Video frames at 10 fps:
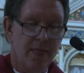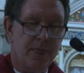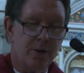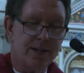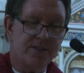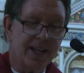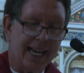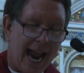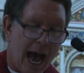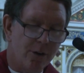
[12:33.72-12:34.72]
There is the
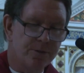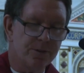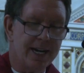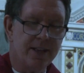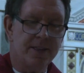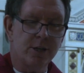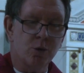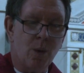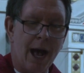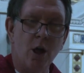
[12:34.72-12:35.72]
Calvary that
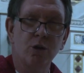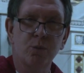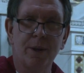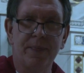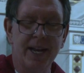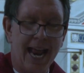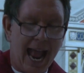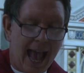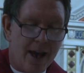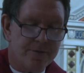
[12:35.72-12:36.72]
dwells within
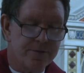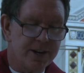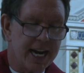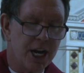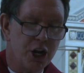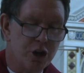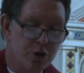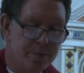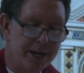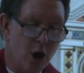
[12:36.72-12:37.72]
every
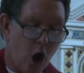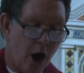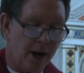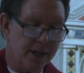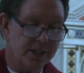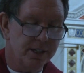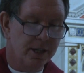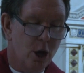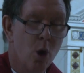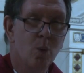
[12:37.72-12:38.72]
human heart
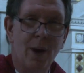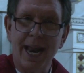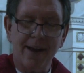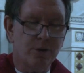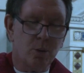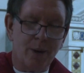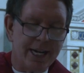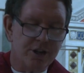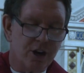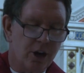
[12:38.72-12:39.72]
whenever we
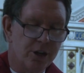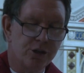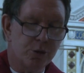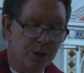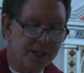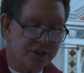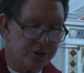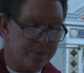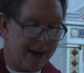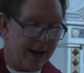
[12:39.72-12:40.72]
turn toward
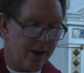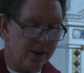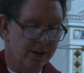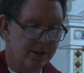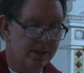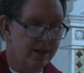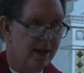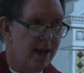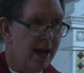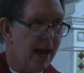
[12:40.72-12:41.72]
despair
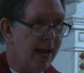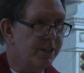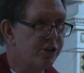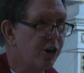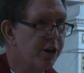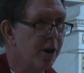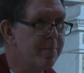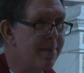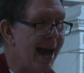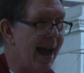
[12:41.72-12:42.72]
and turn our
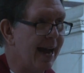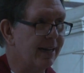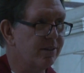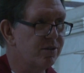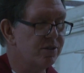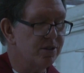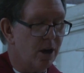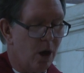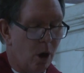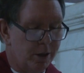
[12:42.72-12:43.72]
backs
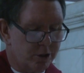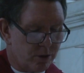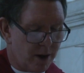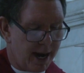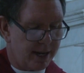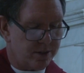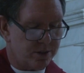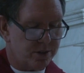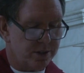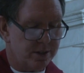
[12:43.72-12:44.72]
on
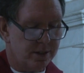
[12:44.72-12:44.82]
Christ.